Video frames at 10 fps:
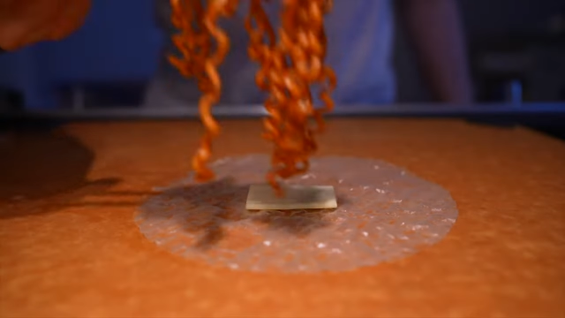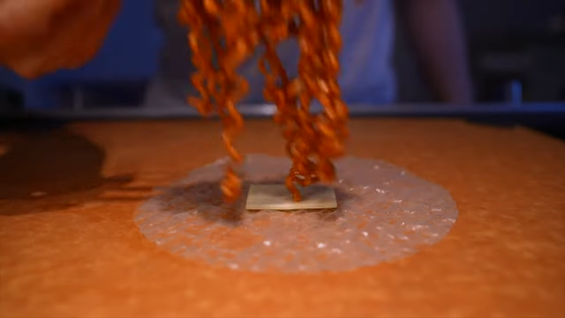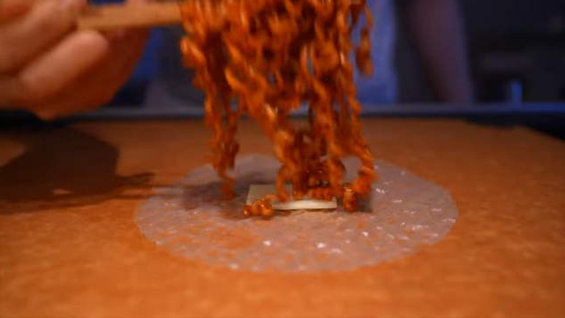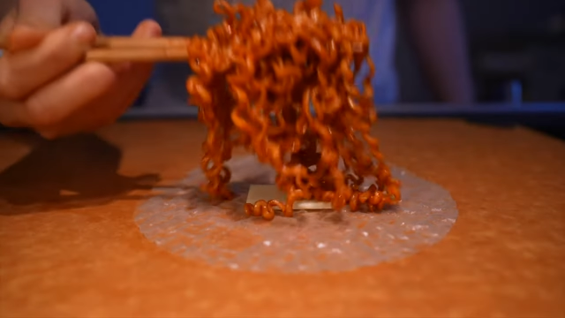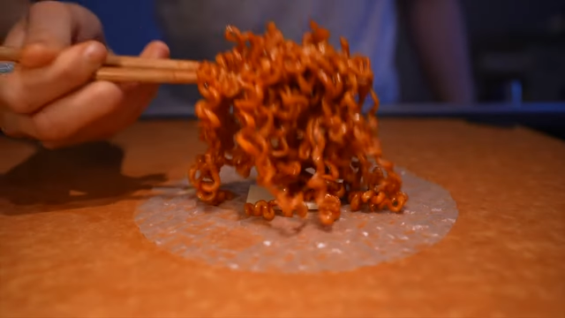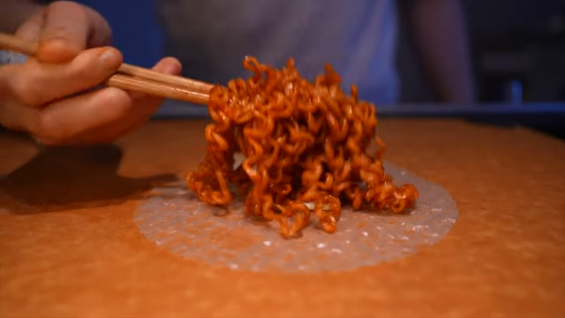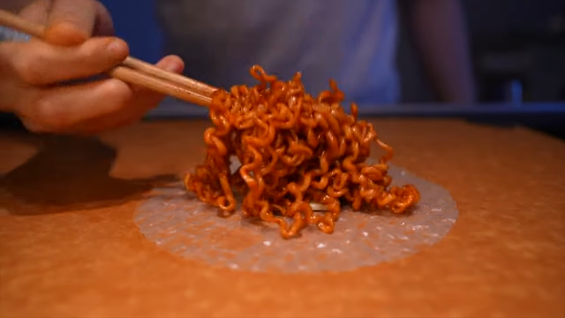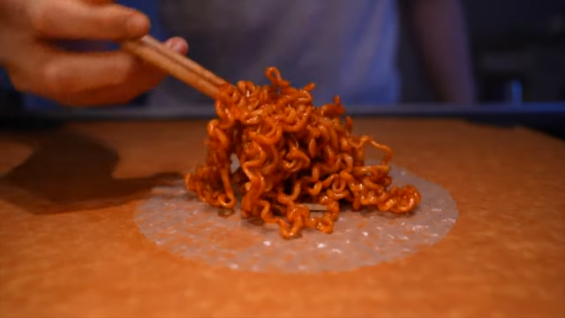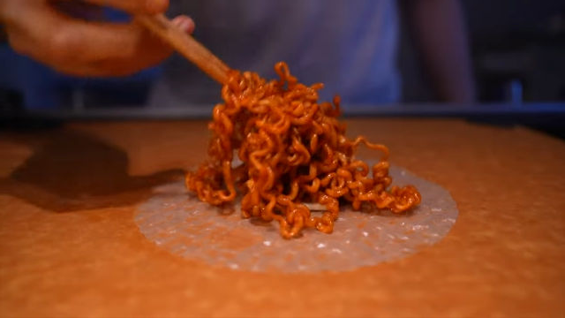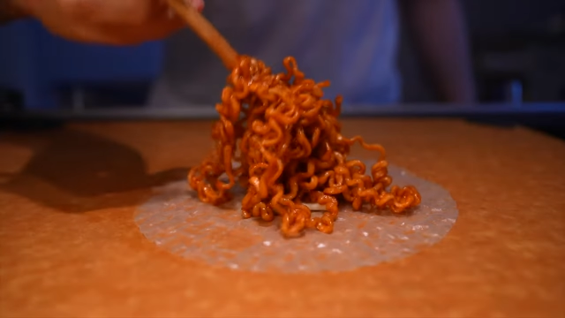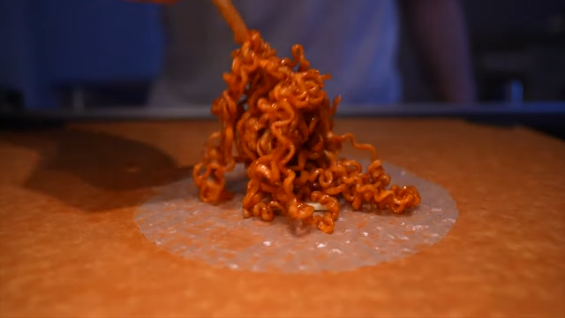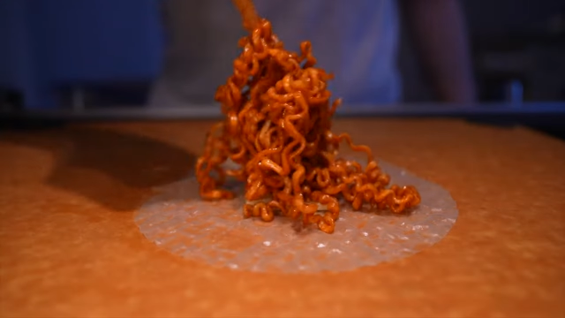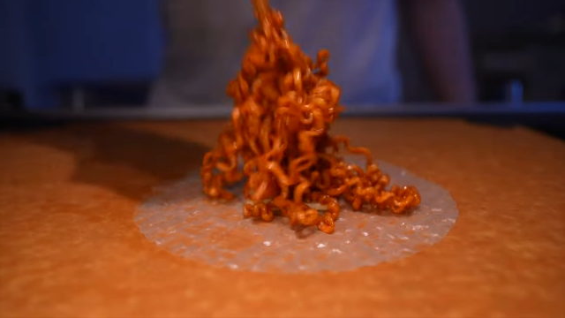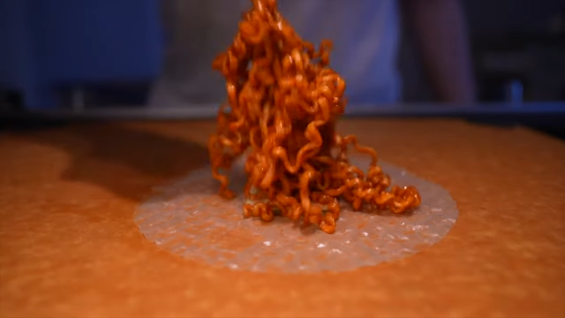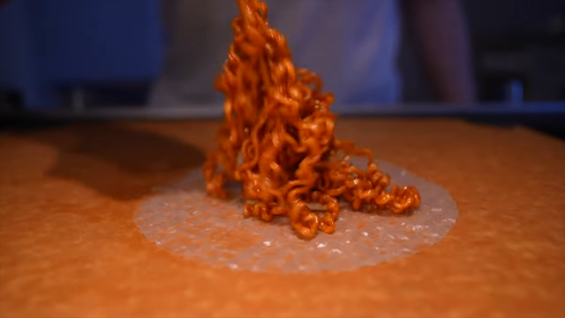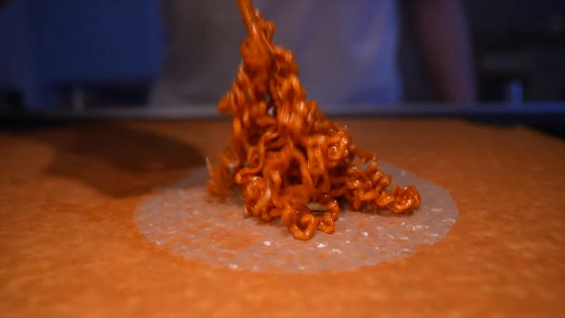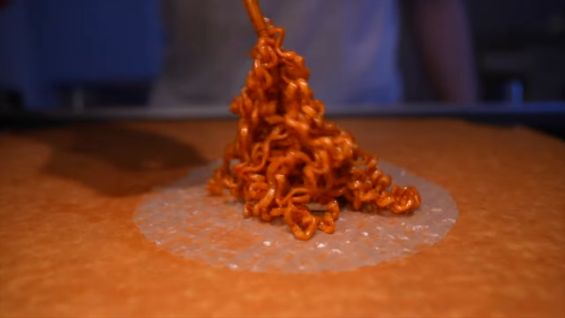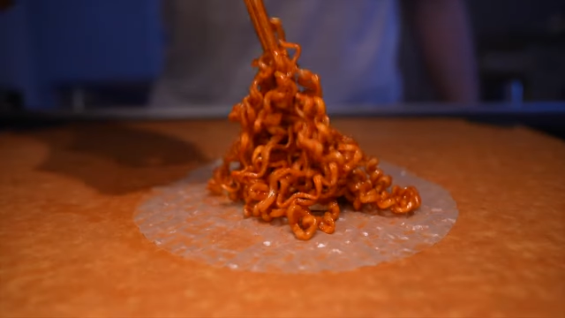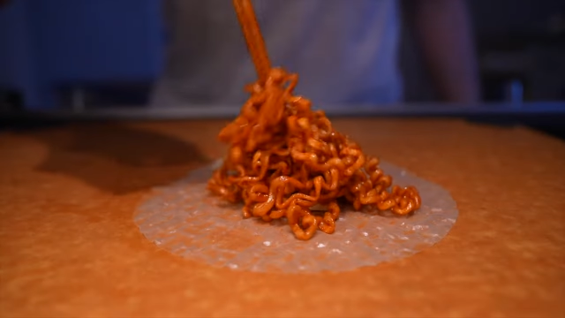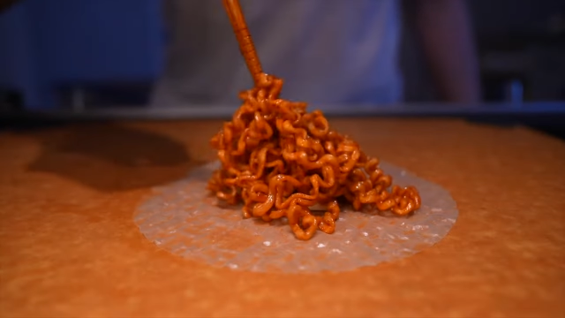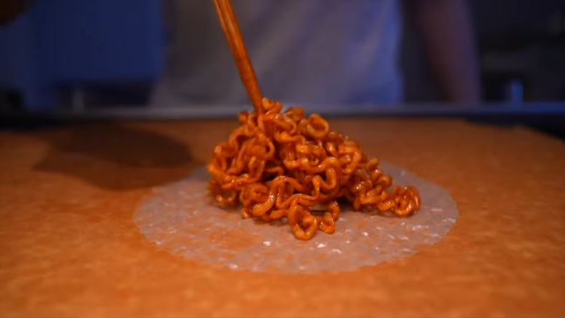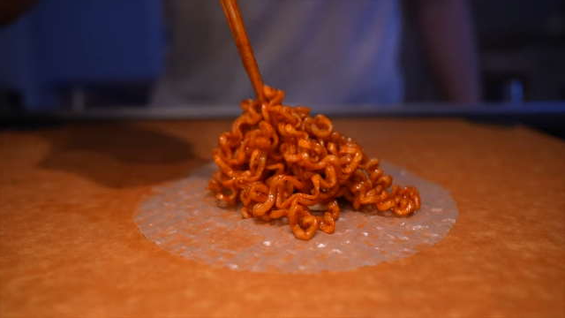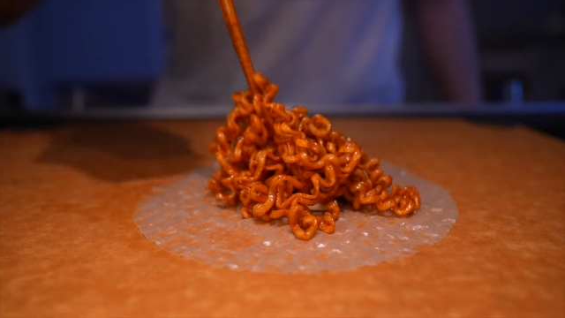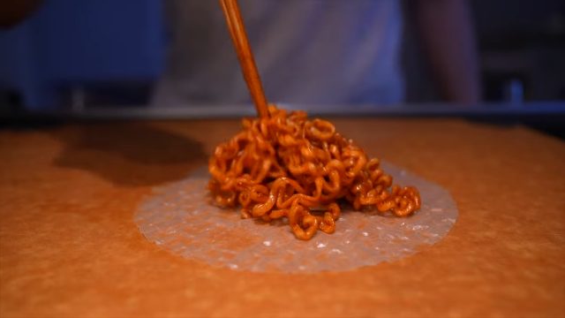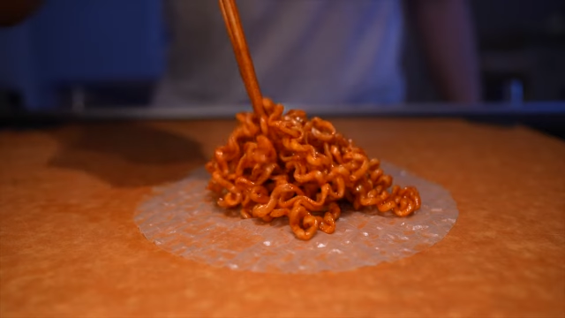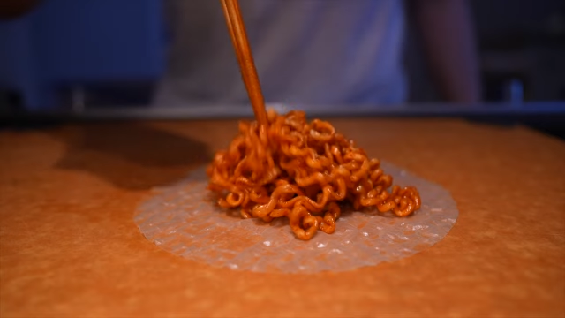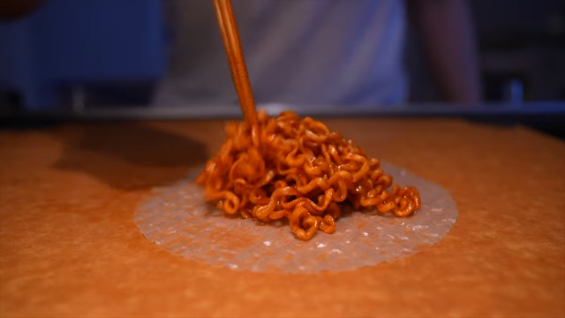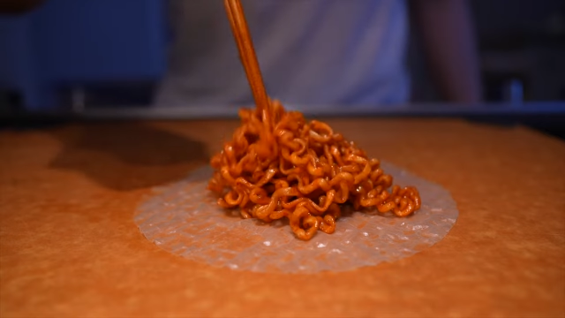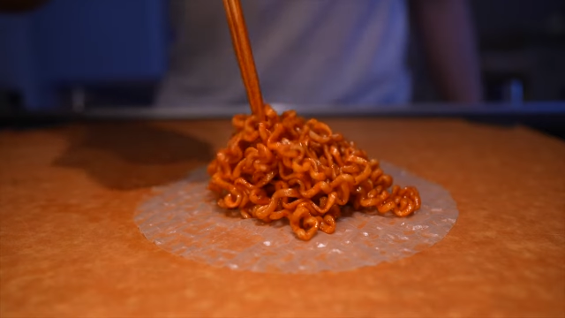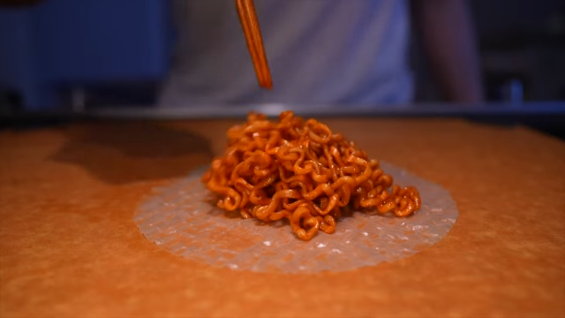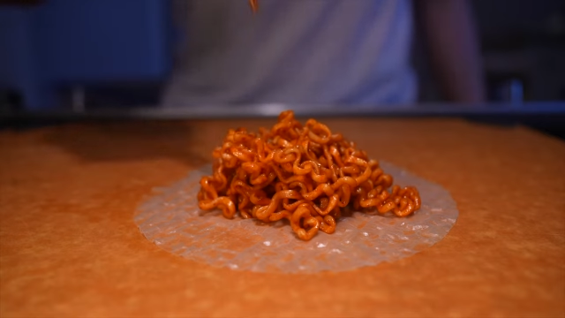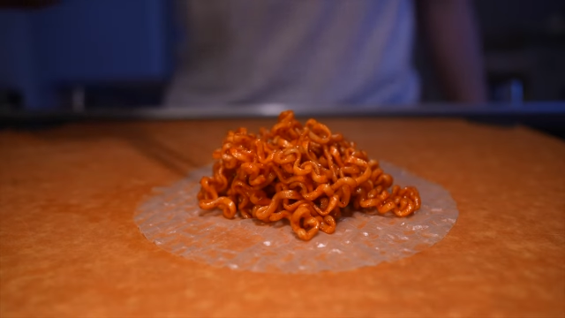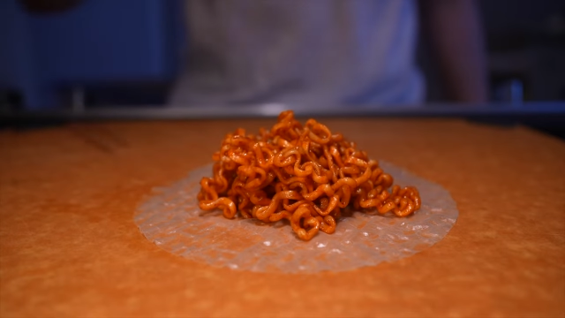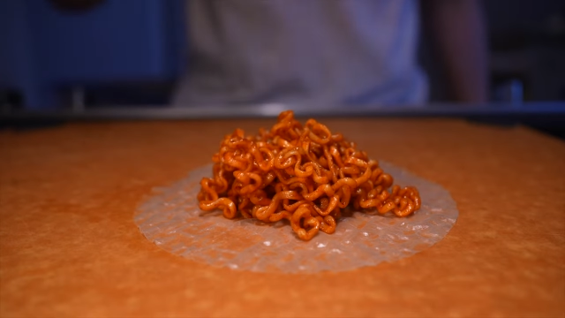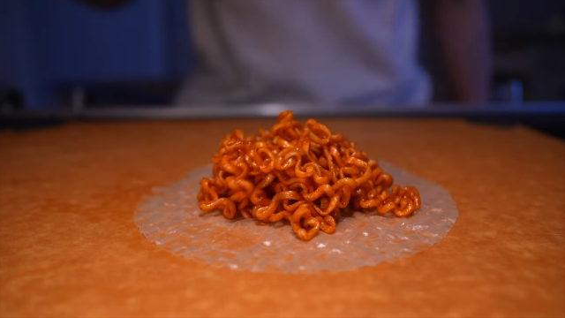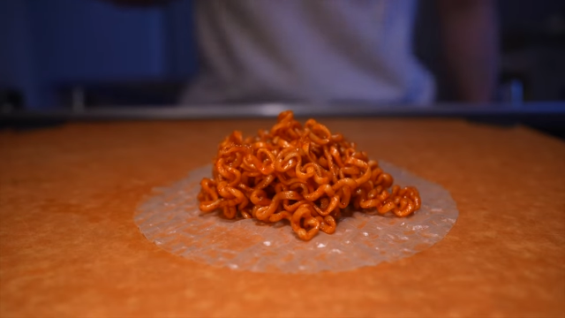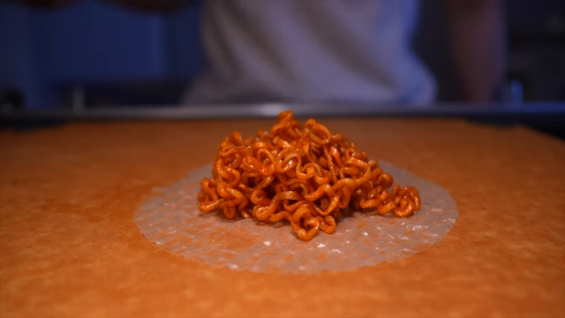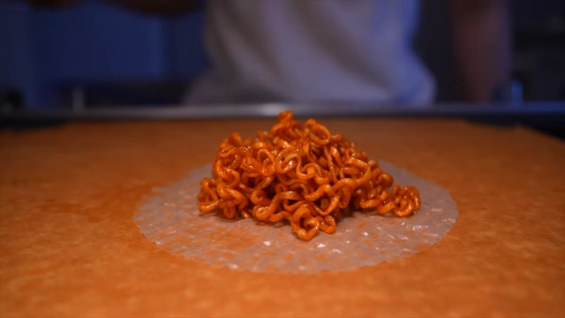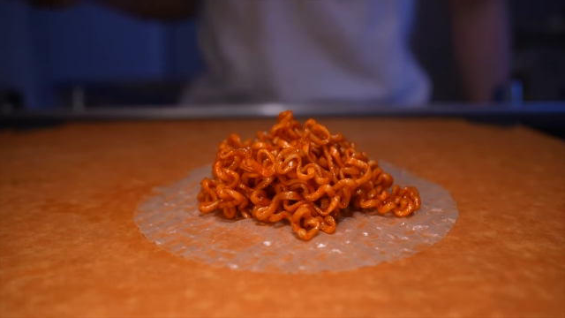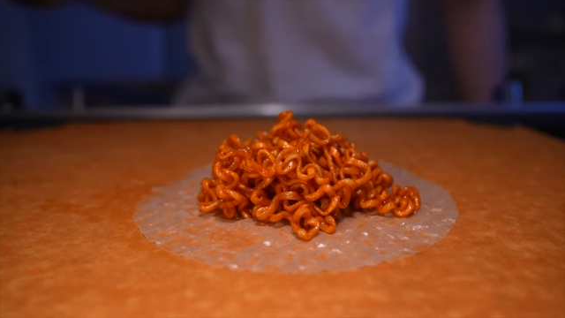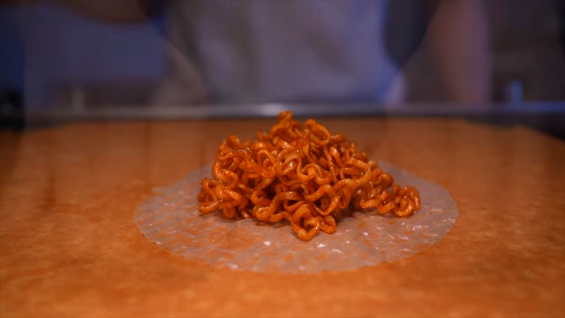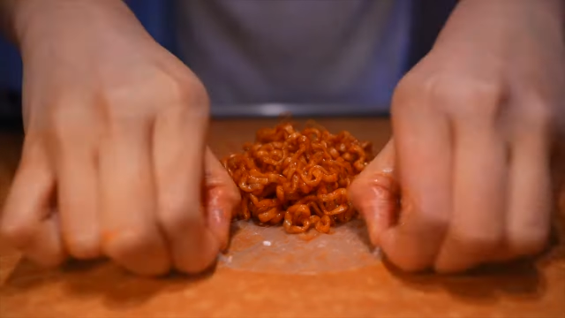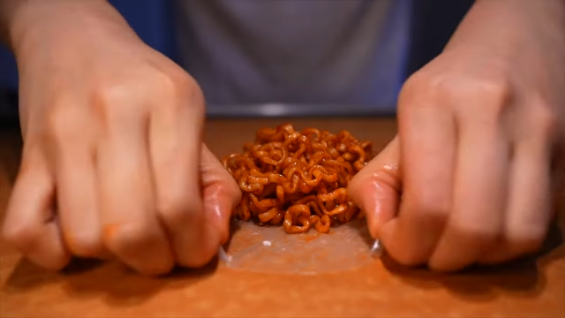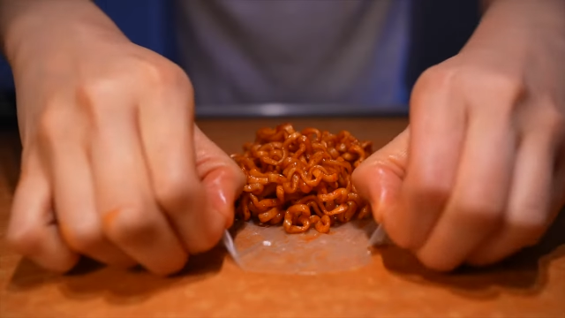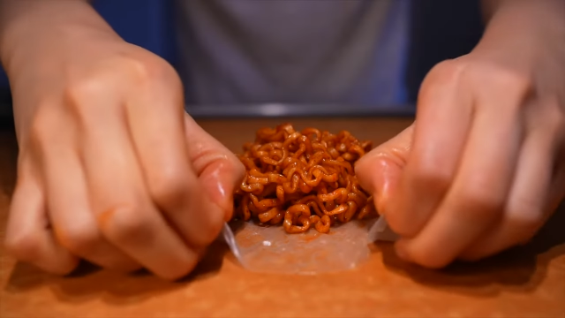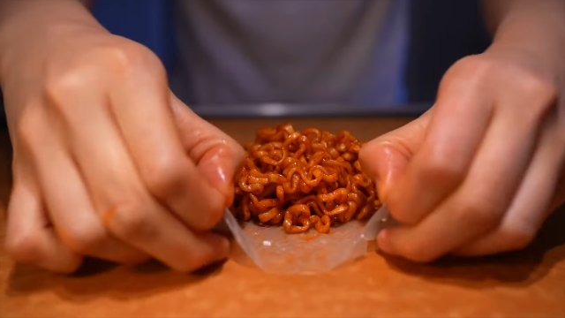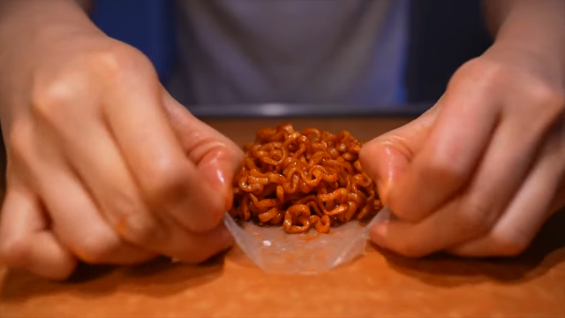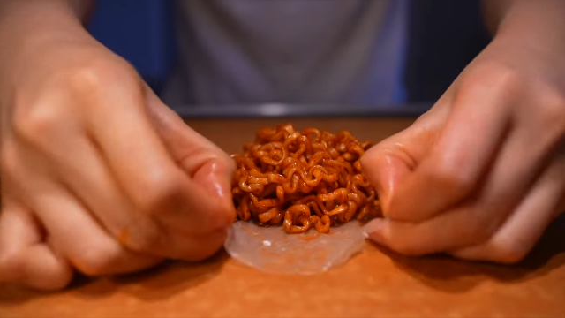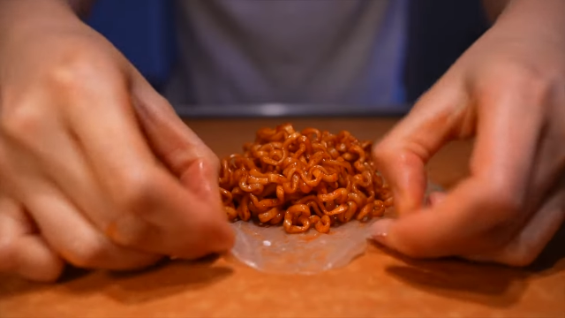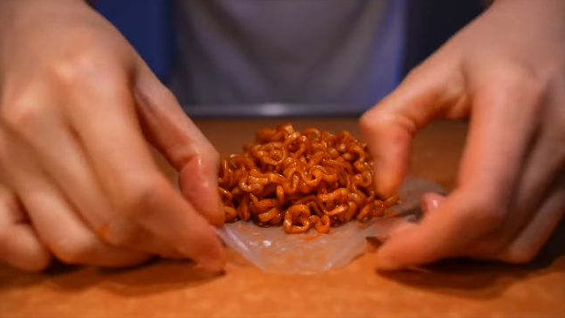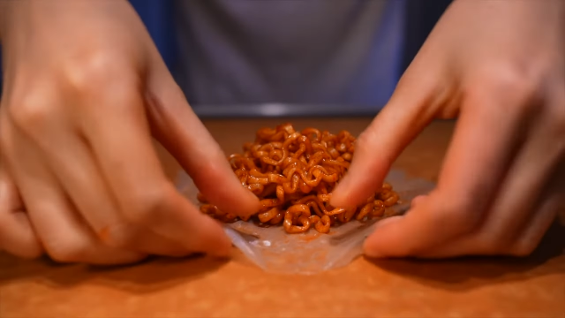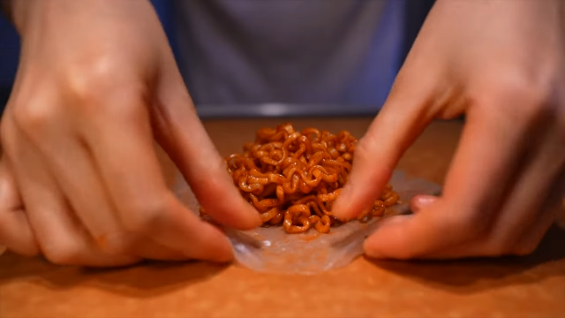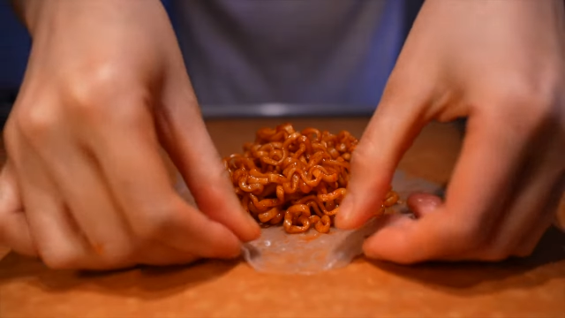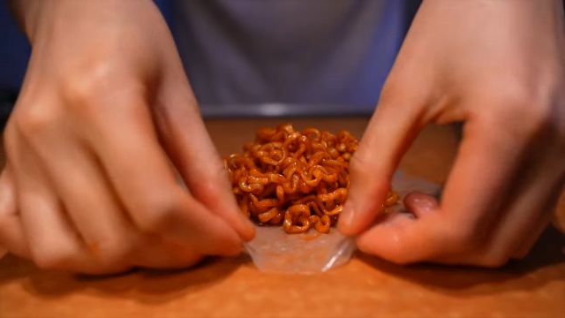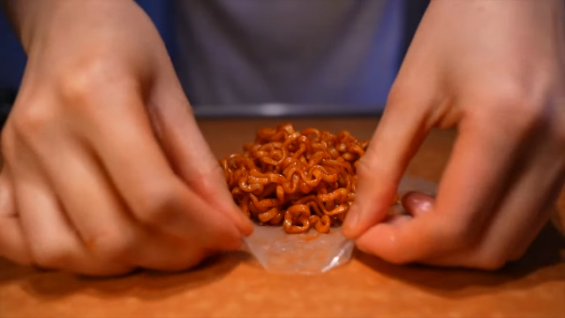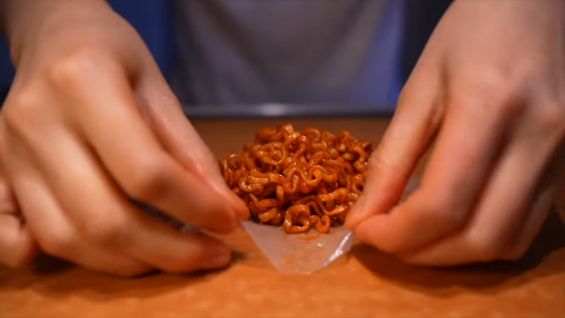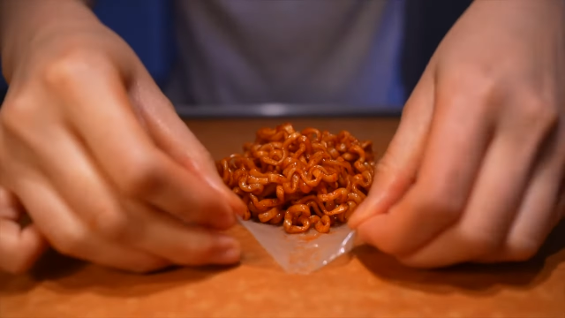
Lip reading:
Nobody's mouth can be seen.